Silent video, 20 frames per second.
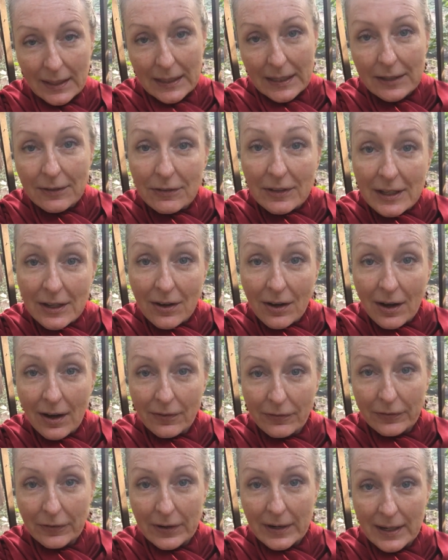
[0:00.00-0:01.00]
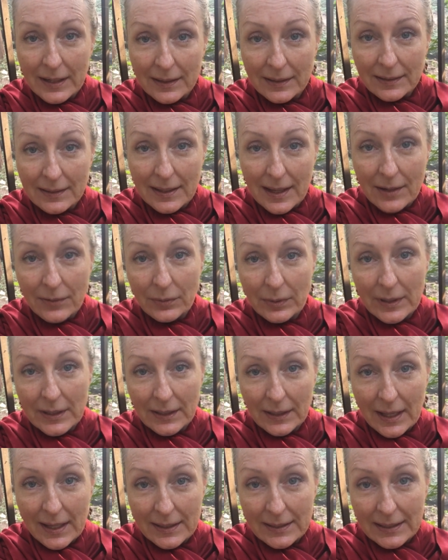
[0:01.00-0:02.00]
giving offerings and
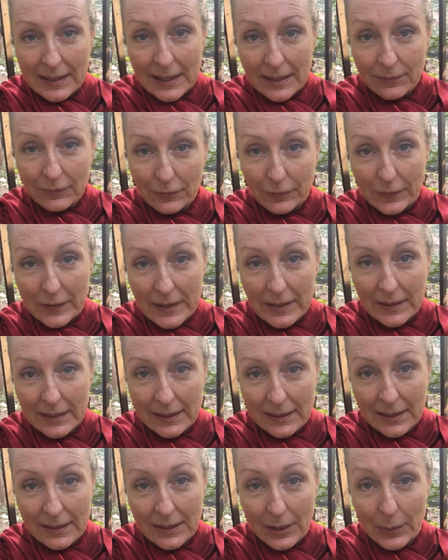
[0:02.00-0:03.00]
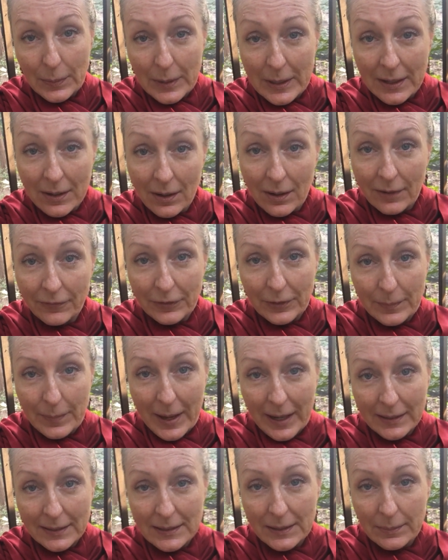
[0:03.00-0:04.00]
realizing and feeling that they're being offered
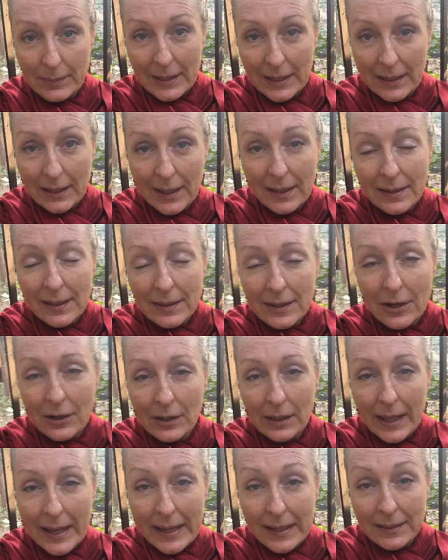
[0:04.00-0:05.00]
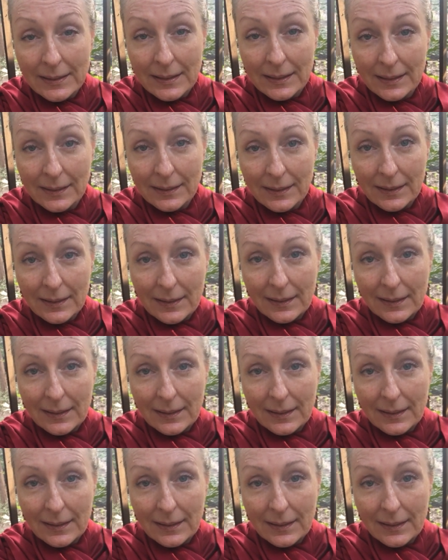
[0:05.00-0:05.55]
back to me and that they're landing